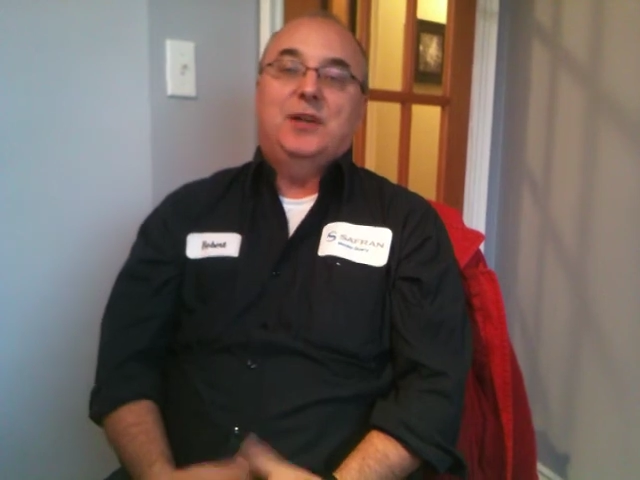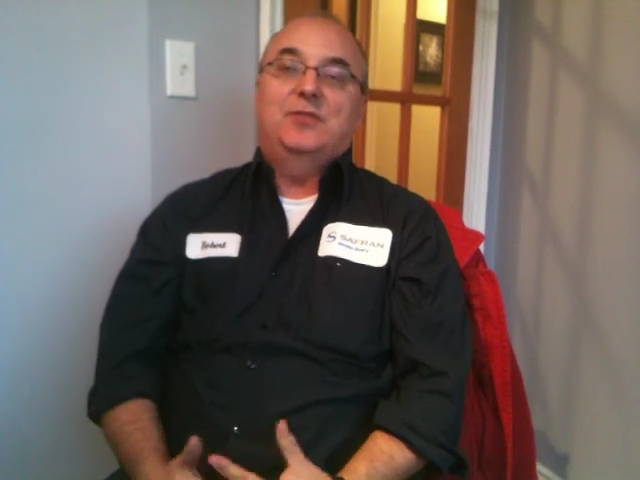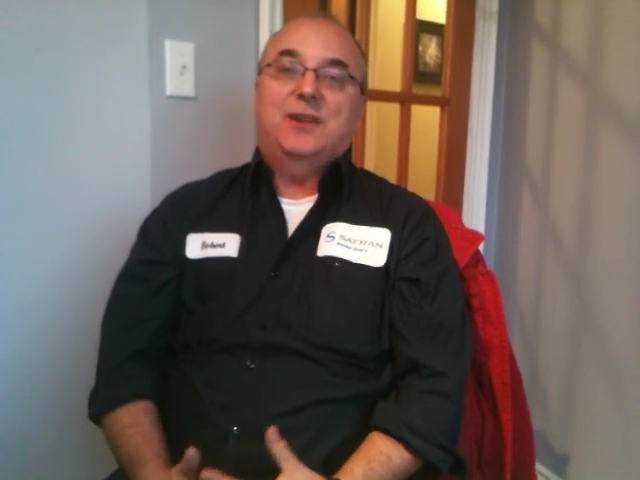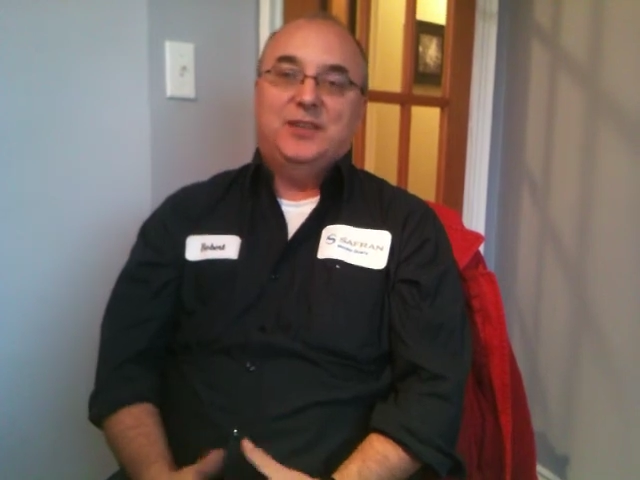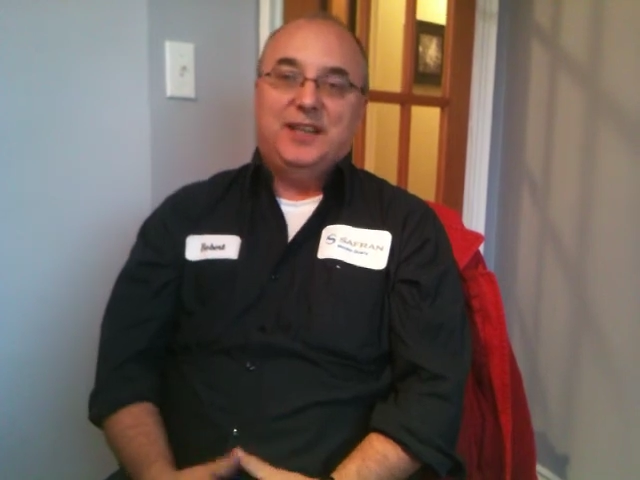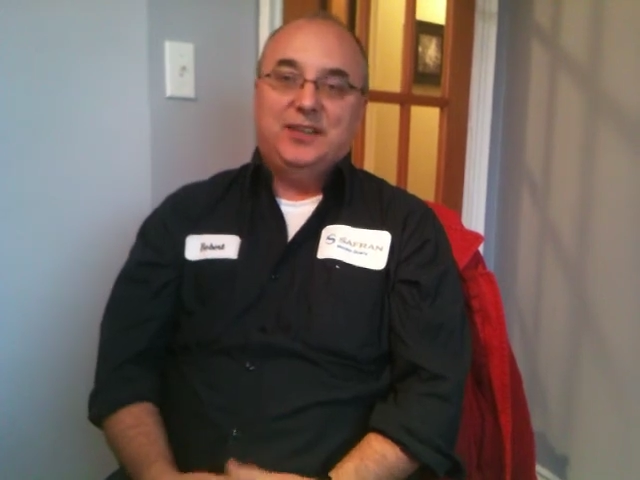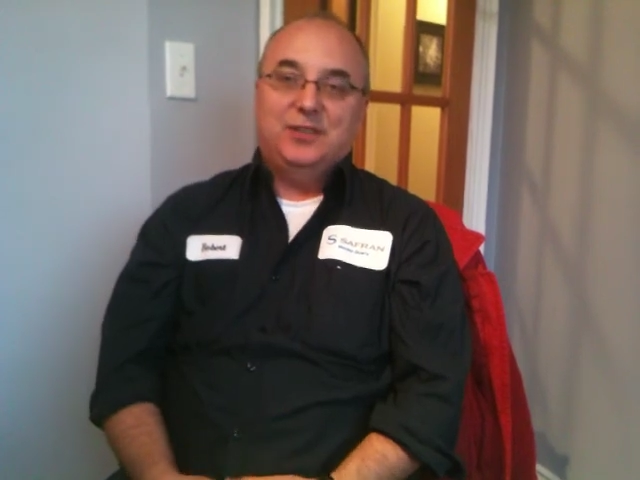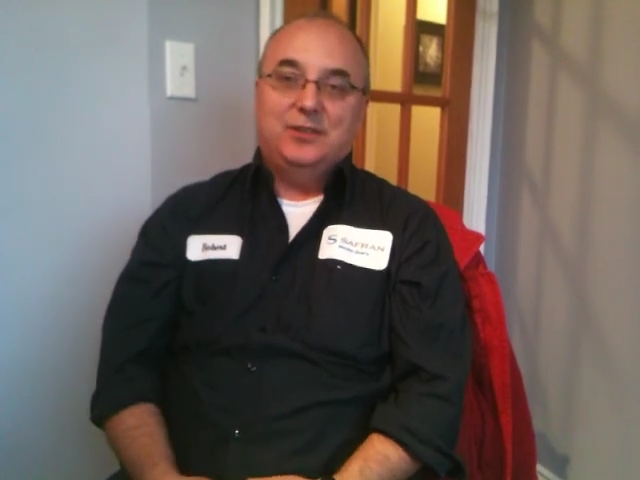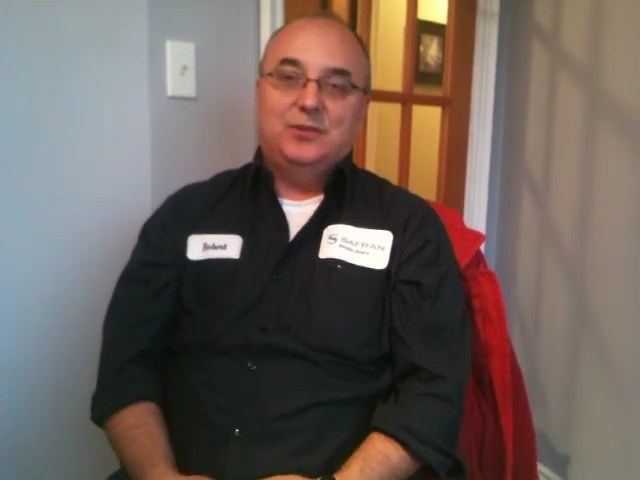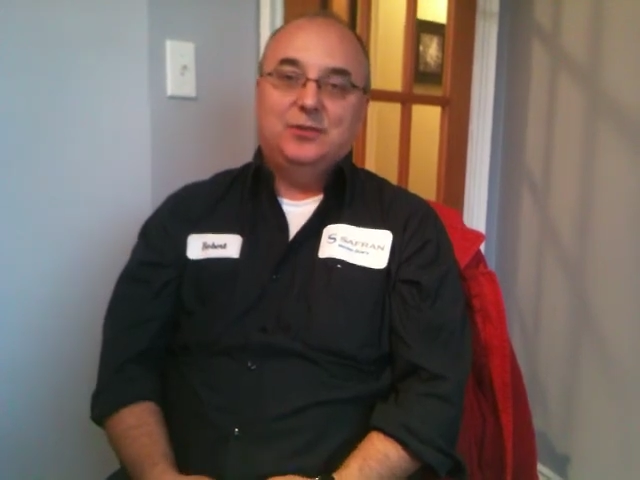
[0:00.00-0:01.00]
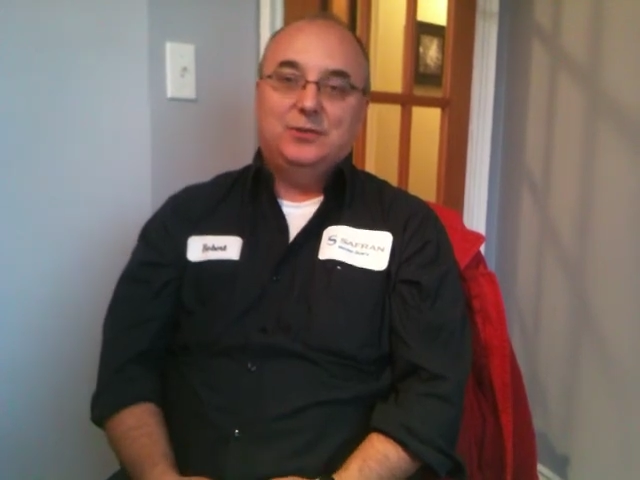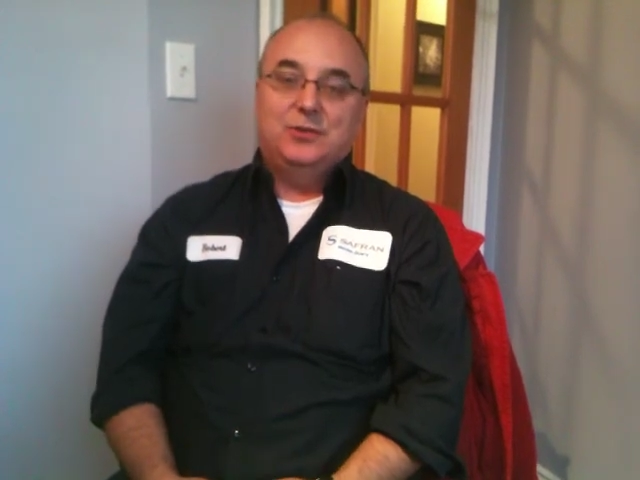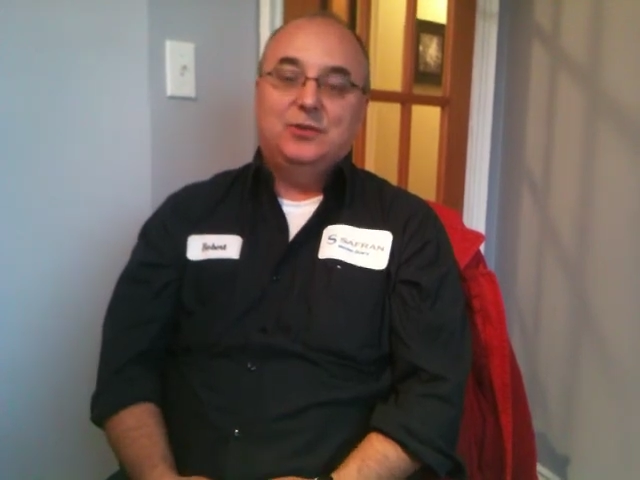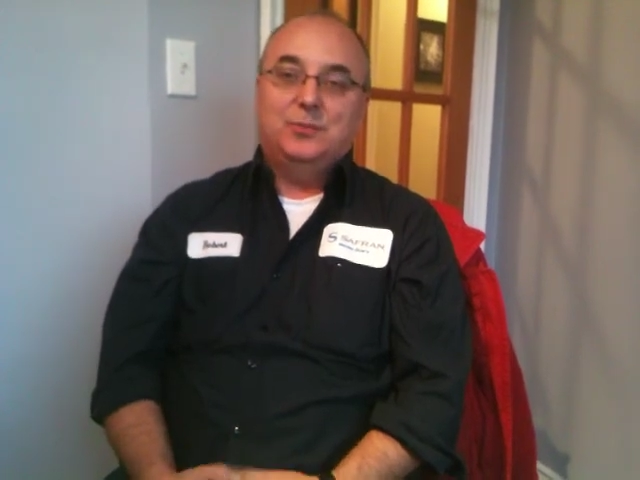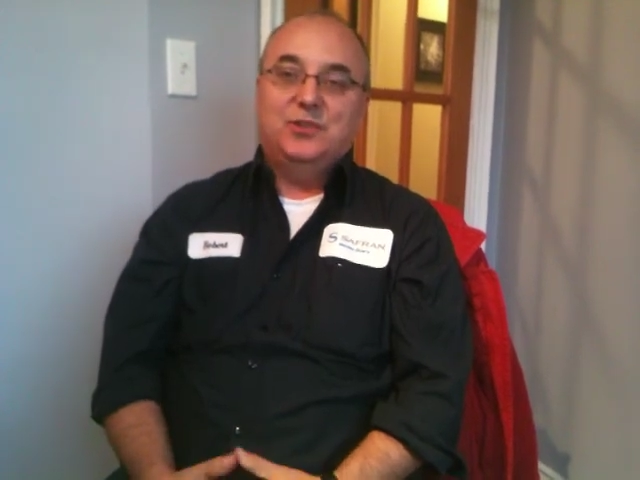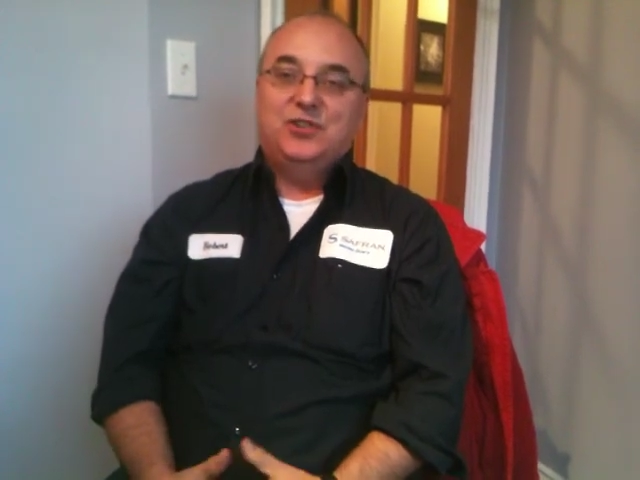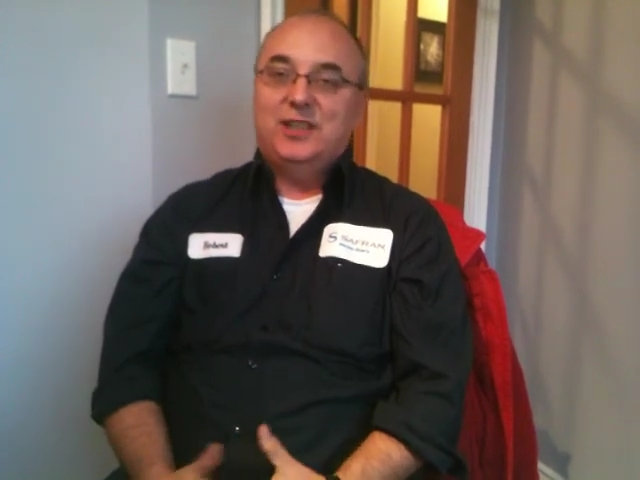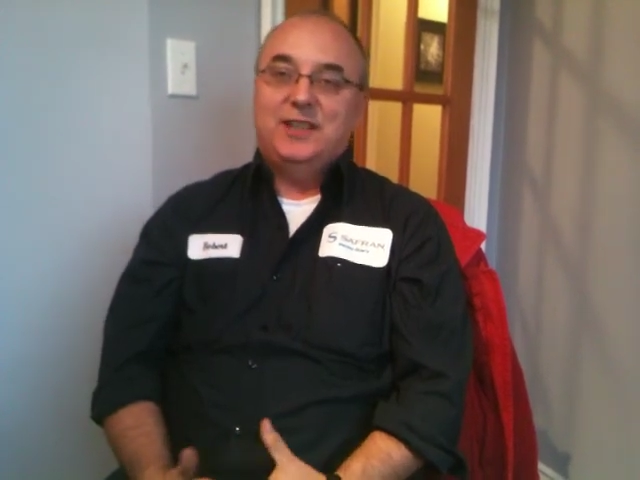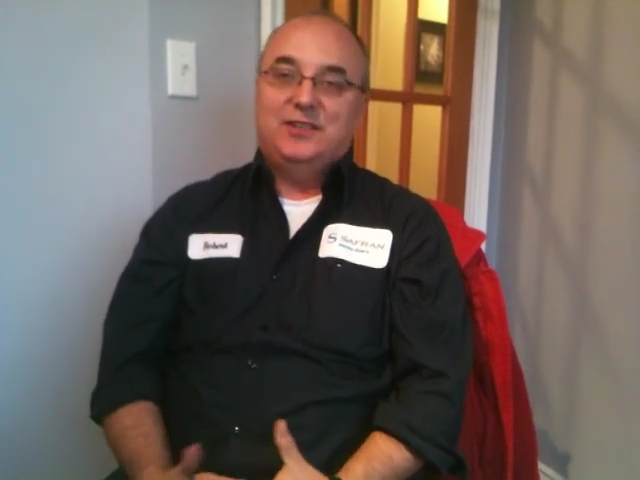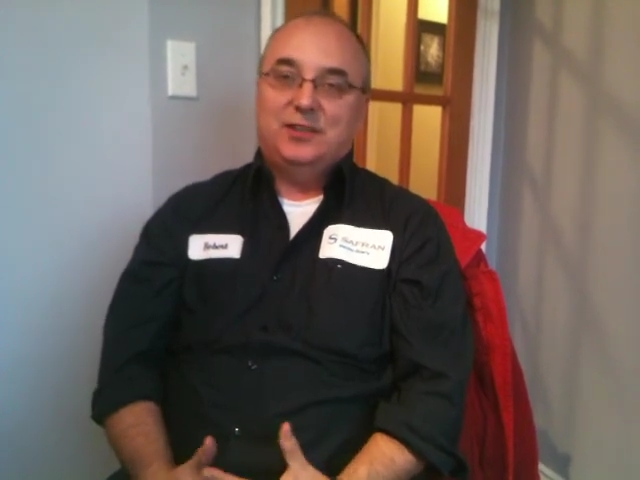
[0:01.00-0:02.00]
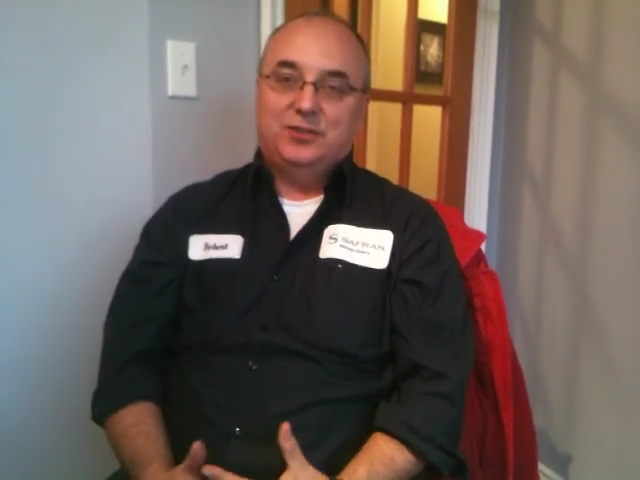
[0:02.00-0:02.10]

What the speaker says: better foundation to appreciate each